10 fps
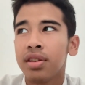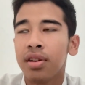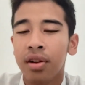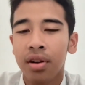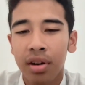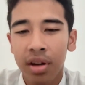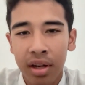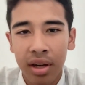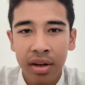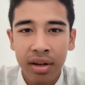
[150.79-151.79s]
or
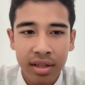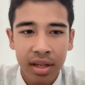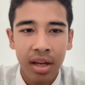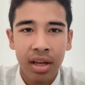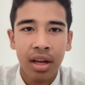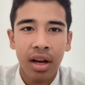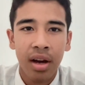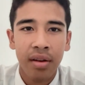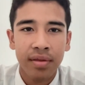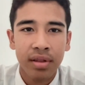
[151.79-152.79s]
in other say
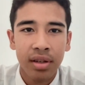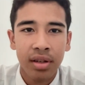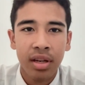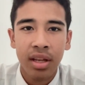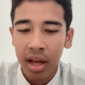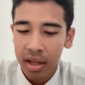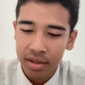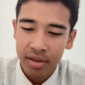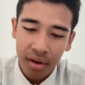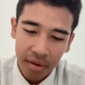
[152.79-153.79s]
after the
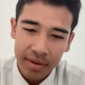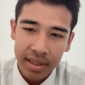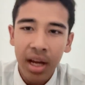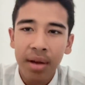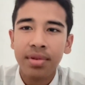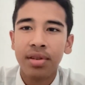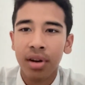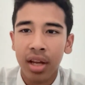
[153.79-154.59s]
end of times or